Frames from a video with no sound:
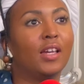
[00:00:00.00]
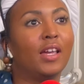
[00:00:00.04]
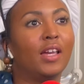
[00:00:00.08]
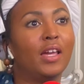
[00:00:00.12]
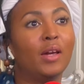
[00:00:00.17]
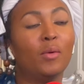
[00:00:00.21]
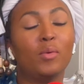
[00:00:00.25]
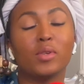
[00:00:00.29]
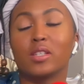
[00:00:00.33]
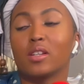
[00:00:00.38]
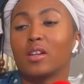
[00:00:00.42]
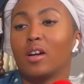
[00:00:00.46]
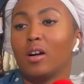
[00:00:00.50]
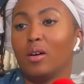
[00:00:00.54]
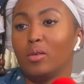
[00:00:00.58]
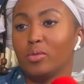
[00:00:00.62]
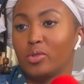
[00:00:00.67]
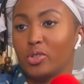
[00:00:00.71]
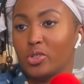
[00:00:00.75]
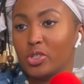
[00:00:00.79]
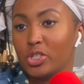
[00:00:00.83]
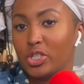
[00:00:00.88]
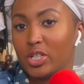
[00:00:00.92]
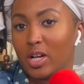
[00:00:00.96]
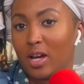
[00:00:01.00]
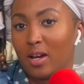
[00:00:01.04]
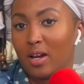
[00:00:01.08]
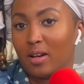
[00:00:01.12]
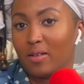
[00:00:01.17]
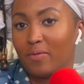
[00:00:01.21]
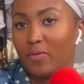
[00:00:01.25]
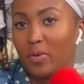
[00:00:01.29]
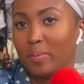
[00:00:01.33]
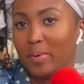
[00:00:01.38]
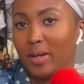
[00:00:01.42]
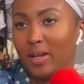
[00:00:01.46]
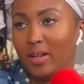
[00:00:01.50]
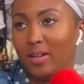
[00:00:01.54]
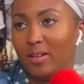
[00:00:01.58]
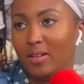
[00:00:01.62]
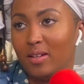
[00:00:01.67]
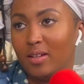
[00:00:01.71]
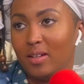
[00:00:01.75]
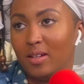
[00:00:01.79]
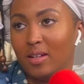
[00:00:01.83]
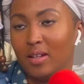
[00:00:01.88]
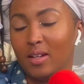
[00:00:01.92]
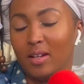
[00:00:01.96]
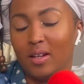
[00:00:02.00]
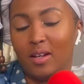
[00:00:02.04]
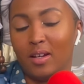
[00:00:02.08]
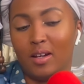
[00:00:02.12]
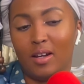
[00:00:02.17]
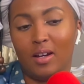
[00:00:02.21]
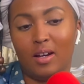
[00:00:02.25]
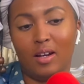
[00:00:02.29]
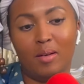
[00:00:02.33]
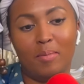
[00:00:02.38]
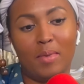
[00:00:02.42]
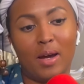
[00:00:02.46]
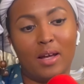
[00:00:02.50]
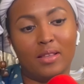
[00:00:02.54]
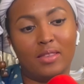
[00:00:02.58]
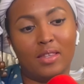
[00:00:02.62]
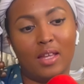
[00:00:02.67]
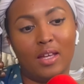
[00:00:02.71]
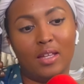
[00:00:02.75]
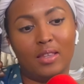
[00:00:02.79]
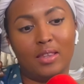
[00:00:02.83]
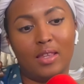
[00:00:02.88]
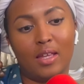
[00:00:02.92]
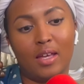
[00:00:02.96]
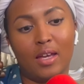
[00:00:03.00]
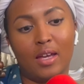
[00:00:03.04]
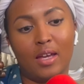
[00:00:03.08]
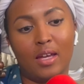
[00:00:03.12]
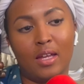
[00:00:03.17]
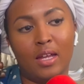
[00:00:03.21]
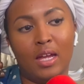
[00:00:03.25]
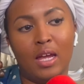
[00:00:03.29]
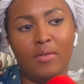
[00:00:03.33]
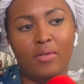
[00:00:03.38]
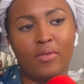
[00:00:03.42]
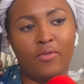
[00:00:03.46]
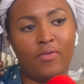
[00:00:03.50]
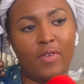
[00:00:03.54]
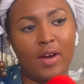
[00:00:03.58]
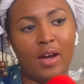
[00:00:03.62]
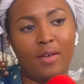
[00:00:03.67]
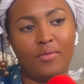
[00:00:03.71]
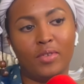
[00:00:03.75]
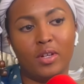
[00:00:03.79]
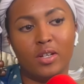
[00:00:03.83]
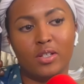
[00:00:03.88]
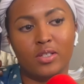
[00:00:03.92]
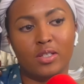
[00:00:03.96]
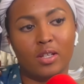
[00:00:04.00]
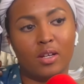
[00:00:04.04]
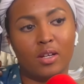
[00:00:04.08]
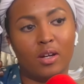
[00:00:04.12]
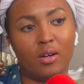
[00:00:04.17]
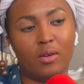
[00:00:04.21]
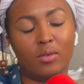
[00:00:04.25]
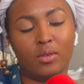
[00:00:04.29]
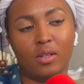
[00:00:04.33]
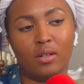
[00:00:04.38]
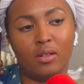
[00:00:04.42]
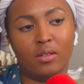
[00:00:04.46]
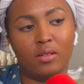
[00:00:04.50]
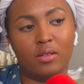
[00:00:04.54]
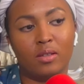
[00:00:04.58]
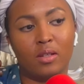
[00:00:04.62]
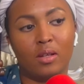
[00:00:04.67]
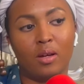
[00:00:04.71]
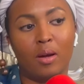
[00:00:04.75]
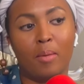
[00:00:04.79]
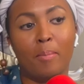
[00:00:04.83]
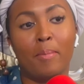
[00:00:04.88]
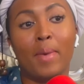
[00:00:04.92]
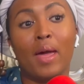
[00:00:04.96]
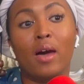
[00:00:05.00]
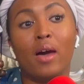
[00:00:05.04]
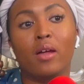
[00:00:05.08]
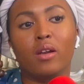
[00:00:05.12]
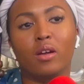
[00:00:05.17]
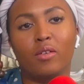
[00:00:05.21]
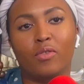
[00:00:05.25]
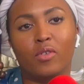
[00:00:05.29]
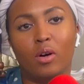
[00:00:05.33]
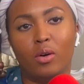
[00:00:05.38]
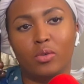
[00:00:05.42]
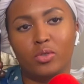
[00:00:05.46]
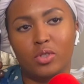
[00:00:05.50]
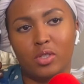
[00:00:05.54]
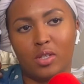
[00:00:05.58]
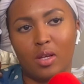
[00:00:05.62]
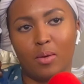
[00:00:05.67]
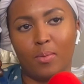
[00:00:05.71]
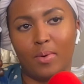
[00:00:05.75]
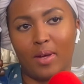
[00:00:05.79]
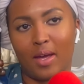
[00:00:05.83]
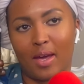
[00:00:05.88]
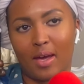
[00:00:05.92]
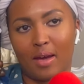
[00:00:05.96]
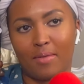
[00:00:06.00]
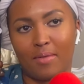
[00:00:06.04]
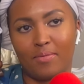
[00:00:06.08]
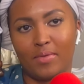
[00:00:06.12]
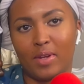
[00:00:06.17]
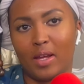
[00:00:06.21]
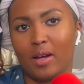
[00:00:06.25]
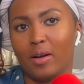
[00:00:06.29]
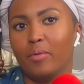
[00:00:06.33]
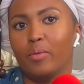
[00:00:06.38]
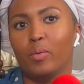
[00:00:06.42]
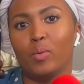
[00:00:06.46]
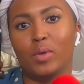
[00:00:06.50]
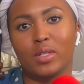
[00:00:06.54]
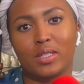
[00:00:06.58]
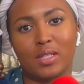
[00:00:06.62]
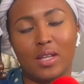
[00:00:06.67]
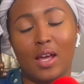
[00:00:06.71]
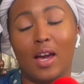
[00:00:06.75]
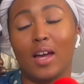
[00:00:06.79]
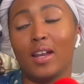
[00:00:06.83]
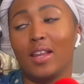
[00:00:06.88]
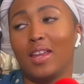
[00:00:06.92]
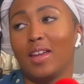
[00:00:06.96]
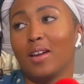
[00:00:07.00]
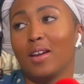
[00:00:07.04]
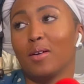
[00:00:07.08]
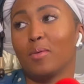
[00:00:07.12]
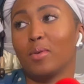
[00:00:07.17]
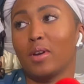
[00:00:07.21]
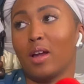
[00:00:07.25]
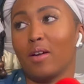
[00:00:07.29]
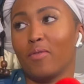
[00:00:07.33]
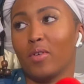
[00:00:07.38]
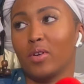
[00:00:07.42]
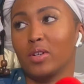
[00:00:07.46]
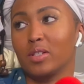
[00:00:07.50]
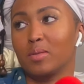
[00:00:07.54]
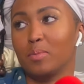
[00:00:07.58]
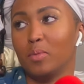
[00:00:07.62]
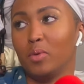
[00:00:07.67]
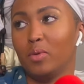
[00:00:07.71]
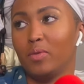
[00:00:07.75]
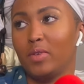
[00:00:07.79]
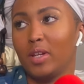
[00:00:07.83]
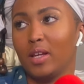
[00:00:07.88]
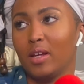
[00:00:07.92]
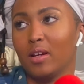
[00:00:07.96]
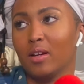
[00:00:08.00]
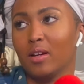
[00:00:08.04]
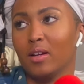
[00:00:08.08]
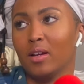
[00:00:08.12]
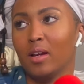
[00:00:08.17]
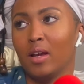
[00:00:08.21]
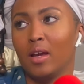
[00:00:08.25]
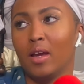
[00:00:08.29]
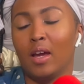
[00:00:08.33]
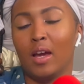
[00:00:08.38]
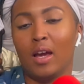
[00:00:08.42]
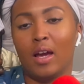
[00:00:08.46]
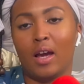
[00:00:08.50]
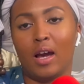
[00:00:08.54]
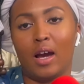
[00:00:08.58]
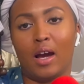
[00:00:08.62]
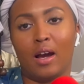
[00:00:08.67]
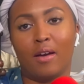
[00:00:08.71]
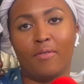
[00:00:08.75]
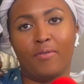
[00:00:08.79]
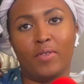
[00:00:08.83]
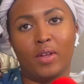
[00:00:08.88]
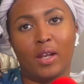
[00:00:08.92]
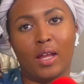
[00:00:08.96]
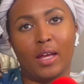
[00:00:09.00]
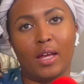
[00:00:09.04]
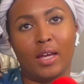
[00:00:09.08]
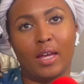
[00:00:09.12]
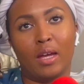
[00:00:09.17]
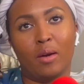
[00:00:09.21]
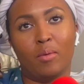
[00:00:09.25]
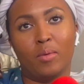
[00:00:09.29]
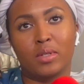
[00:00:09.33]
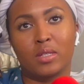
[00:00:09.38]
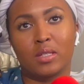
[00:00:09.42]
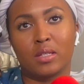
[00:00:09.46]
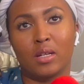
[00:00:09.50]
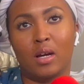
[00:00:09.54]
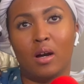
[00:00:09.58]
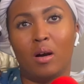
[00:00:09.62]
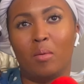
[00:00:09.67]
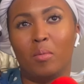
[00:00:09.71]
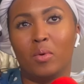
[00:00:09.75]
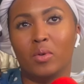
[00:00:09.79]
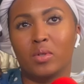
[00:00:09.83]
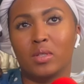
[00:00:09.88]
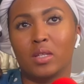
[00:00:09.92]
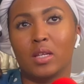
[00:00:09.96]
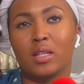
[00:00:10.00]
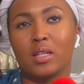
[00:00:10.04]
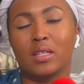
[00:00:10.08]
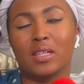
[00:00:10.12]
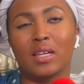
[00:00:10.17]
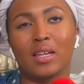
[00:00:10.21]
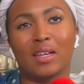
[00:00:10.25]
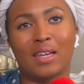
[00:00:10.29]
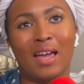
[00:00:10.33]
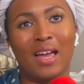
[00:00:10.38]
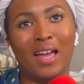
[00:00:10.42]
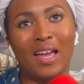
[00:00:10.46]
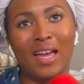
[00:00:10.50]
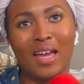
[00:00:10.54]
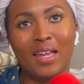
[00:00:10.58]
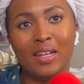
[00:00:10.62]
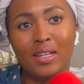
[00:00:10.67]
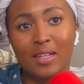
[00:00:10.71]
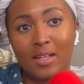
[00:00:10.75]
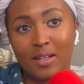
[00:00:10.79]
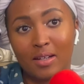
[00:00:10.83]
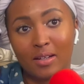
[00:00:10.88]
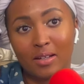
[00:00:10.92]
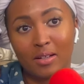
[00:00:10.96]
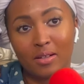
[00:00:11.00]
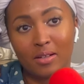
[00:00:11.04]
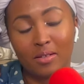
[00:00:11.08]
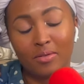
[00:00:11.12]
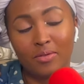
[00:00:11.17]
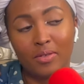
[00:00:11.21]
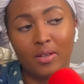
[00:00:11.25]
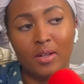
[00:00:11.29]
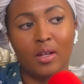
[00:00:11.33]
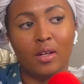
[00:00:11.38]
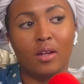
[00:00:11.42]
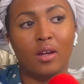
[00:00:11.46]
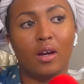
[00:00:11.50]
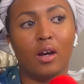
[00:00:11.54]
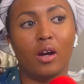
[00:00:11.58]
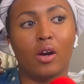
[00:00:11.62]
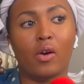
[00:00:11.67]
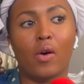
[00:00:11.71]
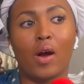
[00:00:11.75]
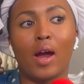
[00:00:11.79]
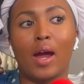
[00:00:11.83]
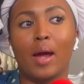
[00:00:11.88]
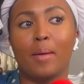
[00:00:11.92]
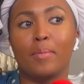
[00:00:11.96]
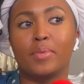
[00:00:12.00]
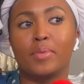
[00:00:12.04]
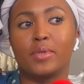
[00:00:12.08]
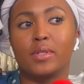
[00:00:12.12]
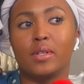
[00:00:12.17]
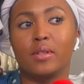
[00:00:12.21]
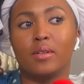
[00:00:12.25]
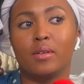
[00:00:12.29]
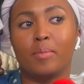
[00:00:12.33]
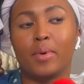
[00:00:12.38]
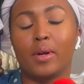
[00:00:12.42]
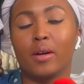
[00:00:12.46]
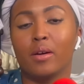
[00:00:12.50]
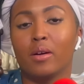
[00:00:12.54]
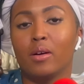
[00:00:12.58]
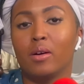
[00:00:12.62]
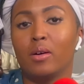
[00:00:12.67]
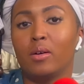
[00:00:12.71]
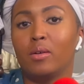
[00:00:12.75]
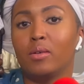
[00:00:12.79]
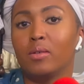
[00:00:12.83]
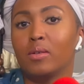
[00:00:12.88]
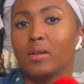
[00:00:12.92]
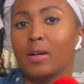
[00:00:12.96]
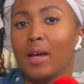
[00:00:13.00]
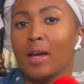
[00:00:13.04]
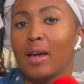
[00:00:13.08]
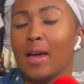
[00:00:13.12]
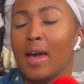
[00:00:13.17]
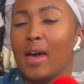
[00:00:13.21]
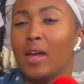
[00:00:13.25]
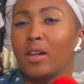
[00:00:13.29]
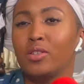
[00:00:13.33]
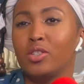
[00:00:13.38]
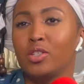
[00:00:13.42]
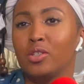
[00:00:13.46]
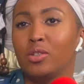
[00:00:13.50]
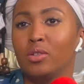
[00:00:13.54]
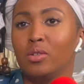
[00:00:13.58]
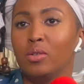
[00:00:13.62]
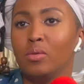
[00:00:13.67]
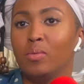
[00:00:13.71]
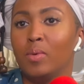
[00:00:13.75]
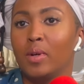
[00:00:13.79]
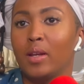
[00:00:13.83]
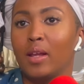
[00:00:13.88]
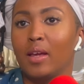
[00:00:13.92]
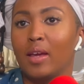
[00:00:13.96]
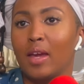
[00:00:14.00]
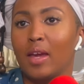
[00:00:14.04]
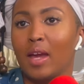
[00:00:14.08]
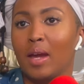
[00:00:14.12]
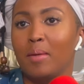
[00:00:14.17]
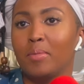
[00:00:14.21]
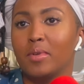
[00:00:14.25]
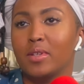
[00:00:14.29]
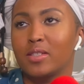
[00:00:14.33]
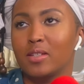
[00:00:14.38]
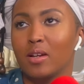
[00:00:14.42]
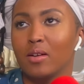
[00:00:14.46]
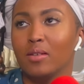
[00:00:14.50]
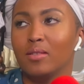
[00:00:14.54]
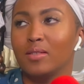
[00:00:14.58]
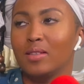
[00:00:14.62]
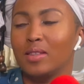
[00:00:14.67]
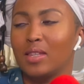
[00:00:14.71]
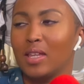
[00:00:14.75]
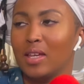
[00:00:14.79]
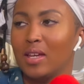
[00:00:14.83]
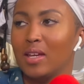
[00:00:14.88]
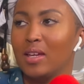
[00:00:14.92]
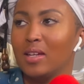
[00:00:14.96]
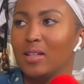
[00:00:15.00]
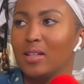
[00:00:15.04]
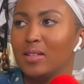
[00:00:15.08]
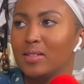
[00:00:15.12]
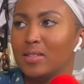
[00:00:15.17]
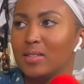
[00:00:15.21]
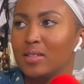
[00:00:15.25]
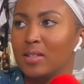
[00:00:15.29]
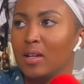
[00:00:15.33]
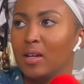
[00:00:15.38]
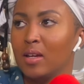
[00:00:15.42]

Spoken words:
It was a culture shock for me. I think that even 5 years ago, the amount of culture that we have now was not here when I first moved here. I feel like it was almost kind of a crabs in a barrel attitude when it came to certain things.